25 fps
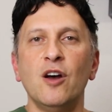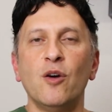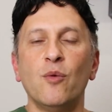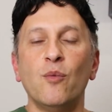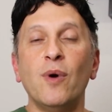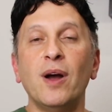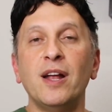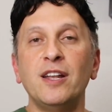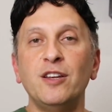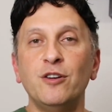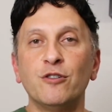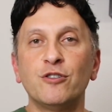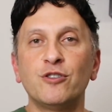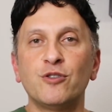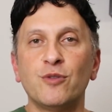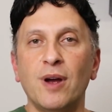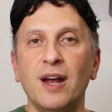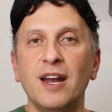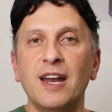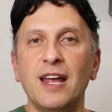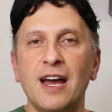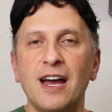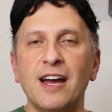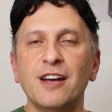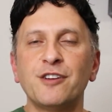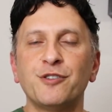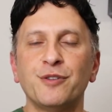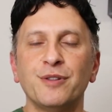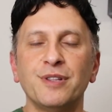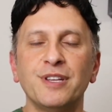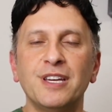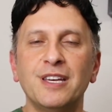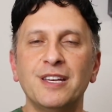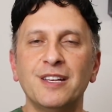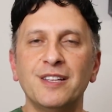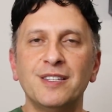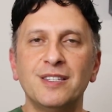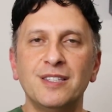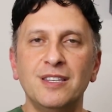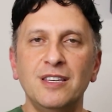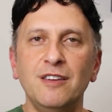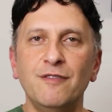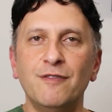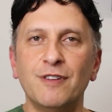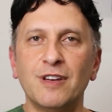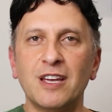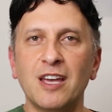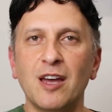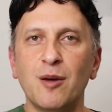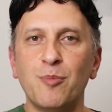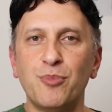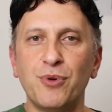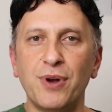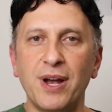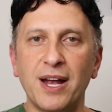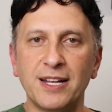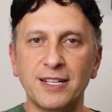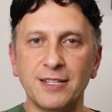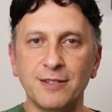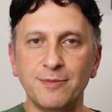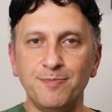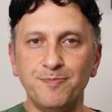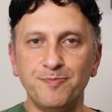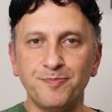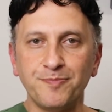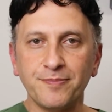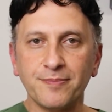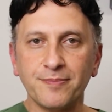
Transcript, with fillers: when you're trying to actually conceive and get pregnant.